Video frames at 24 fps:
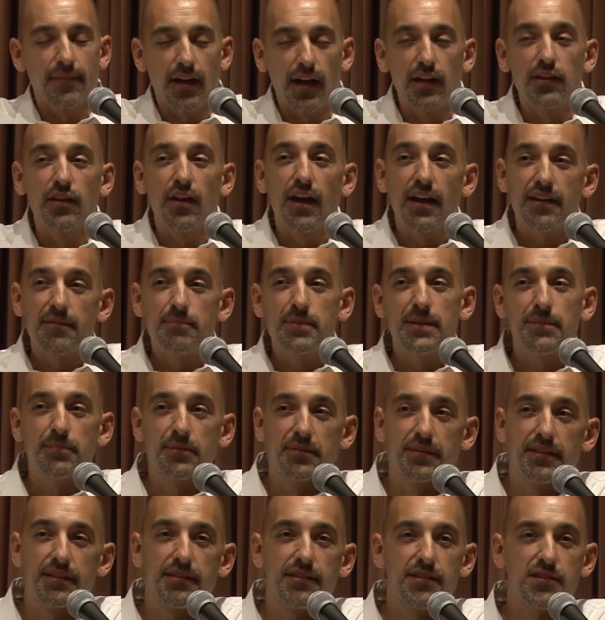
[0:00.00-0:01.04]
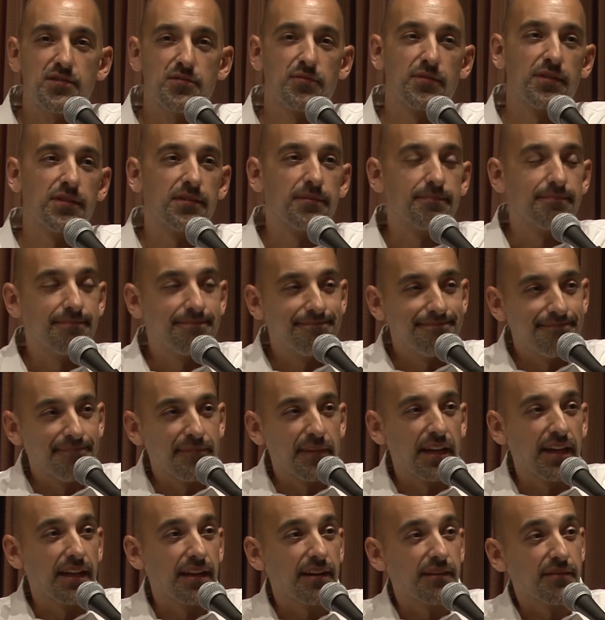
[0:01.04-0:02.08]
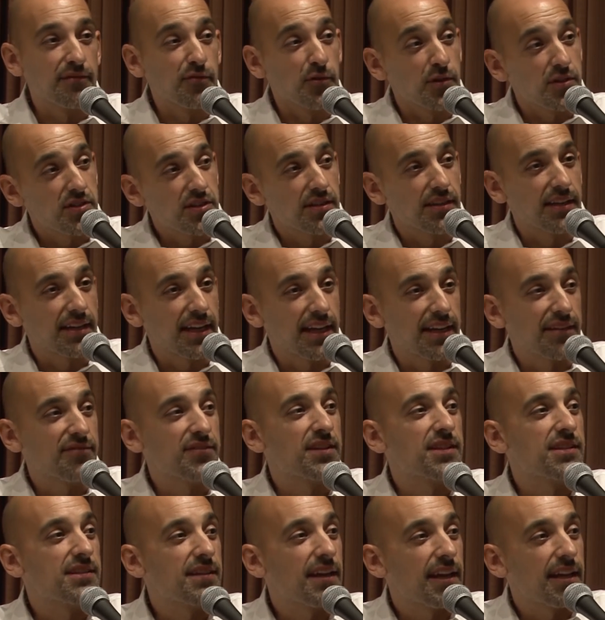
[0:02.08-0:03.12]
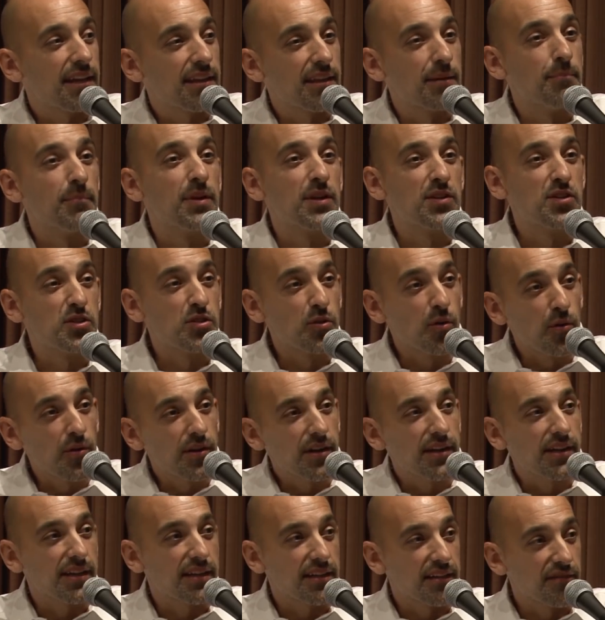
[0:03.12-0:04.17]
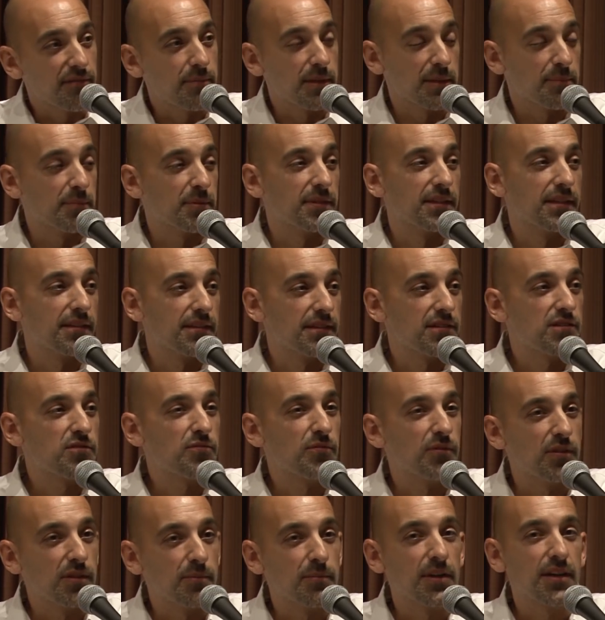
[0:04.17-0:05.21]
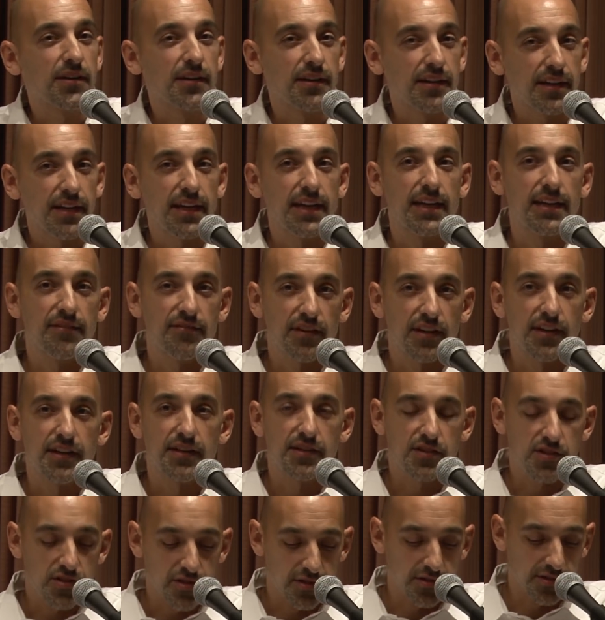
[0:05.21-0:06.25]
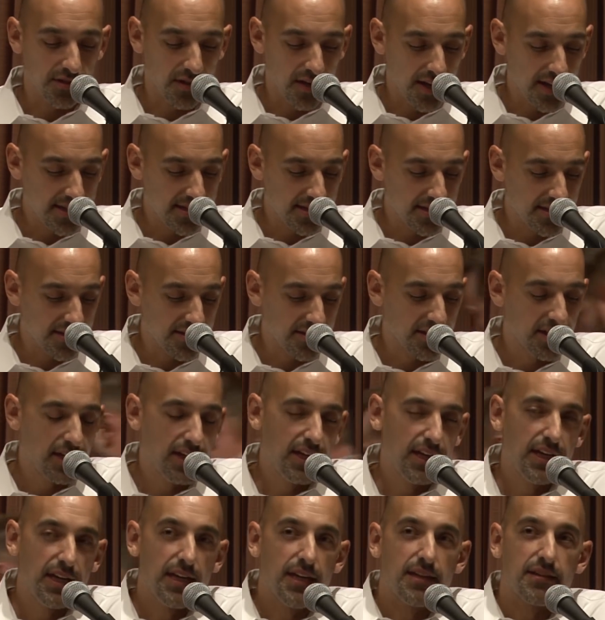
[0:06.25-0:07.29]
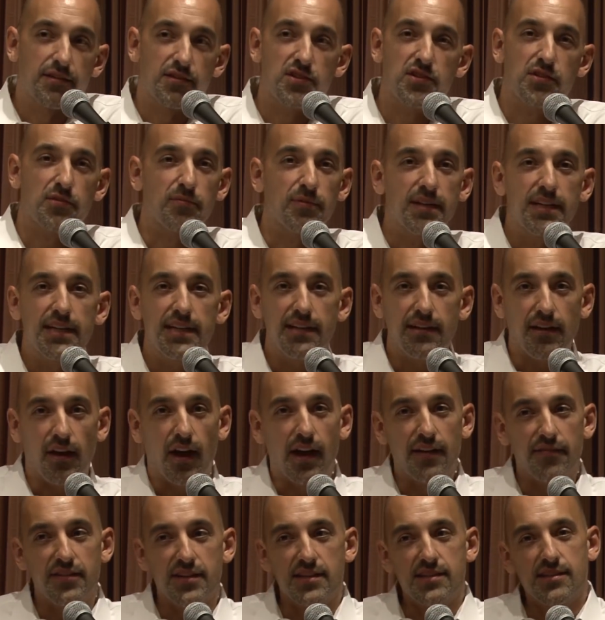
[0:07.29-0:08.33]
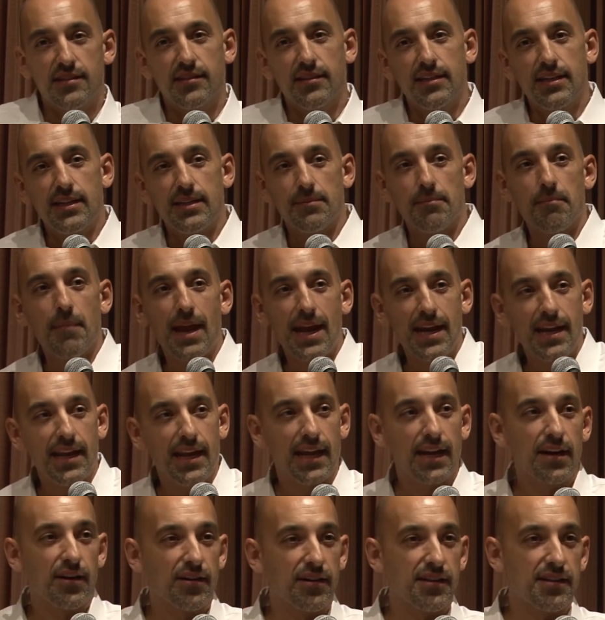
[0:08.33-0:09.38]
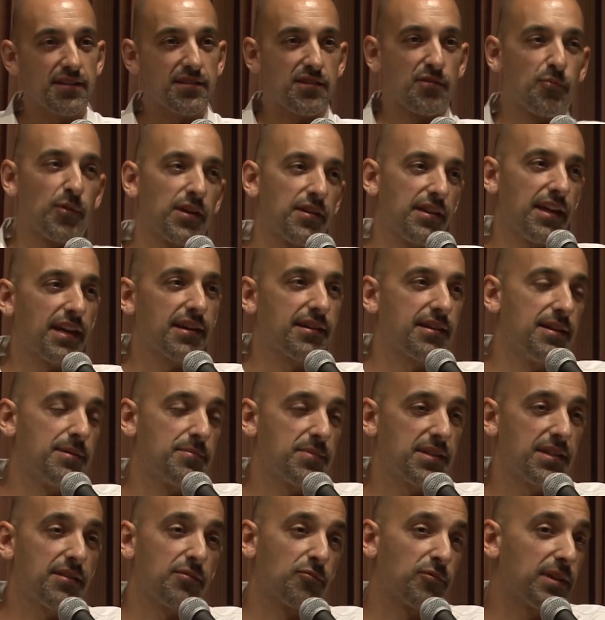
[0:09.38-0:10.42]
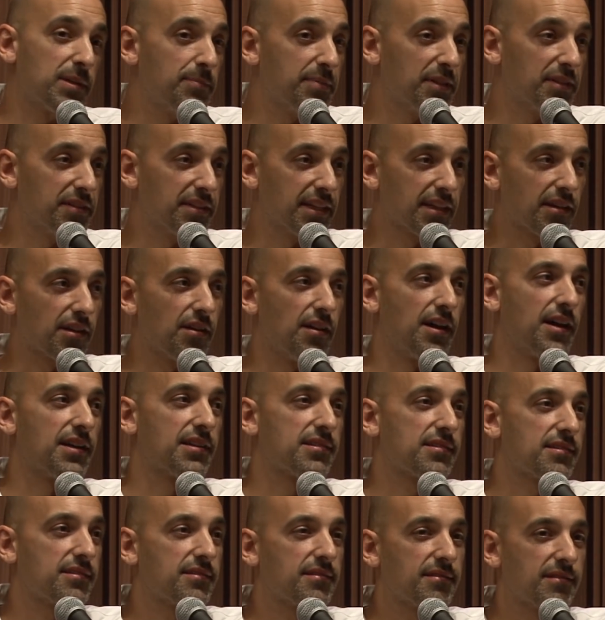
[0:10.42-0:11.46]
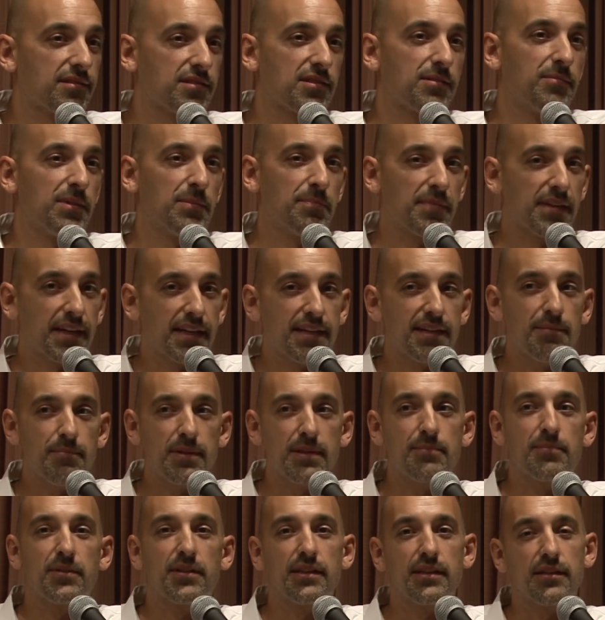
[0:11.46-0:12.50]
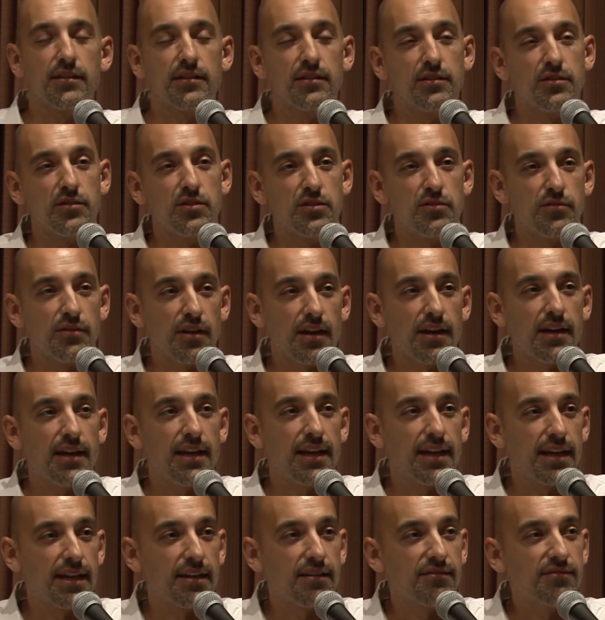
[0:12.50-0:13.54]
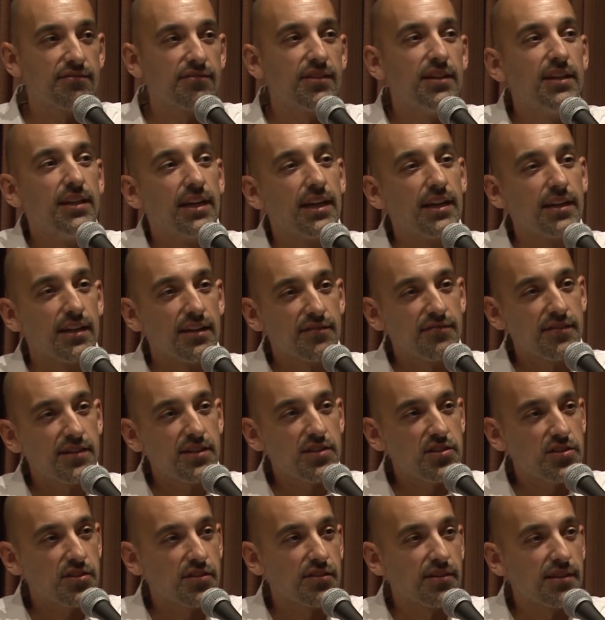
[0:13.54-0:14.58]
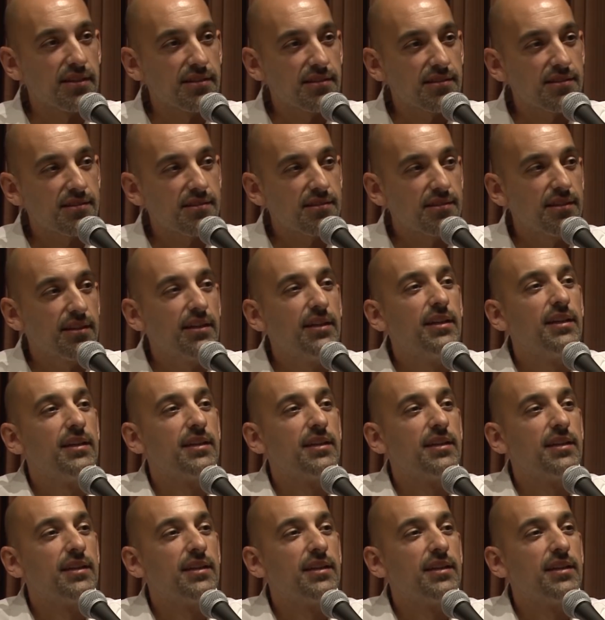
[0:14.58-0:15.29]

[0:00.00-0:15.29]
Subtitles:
a lot of people in this room, and unfortunately I have to say the majority of people in this room are going to have uninsured losses. There's three, obviously, main areas where that comes in. Rebuilding costs. There's going to be plenty of people here who do not have enough insurance